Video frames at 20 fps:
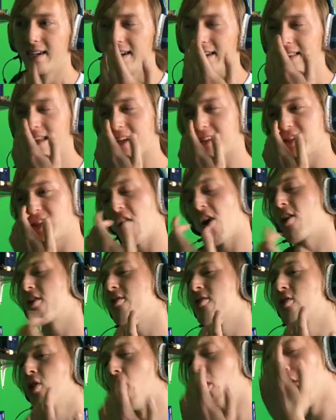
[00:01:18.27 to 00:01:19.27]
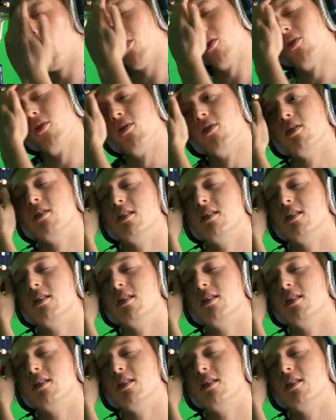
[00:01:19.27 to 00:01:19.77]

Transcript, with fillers: That's our goal.